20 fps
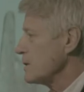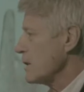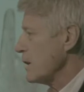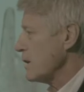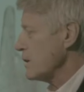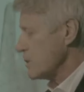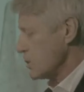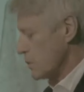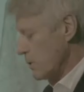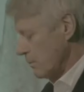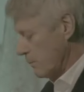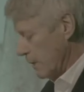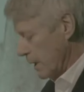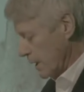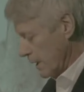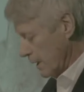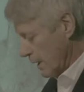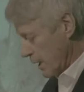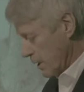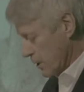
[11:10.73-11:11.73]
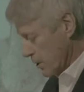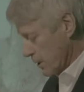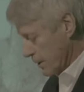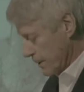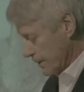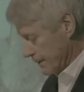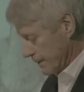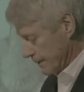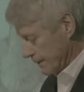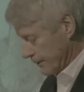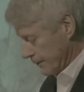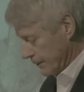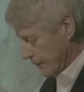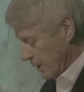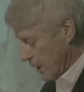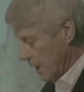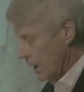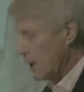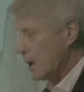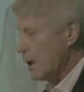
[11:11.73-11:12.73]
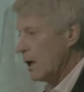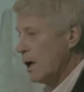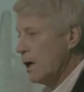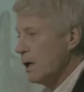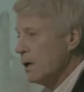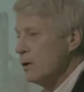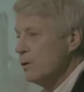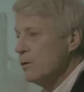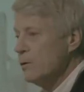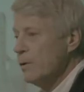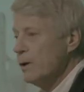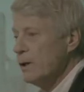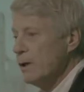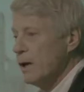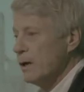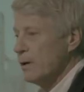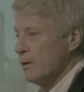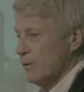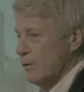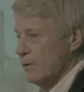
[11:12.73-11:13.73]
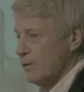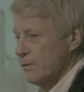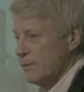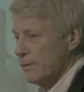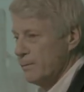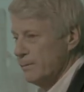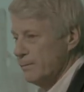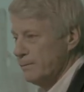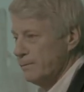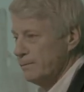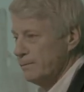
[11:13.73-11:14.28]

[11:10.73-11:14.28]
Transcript: touch regulation. And look where that got us.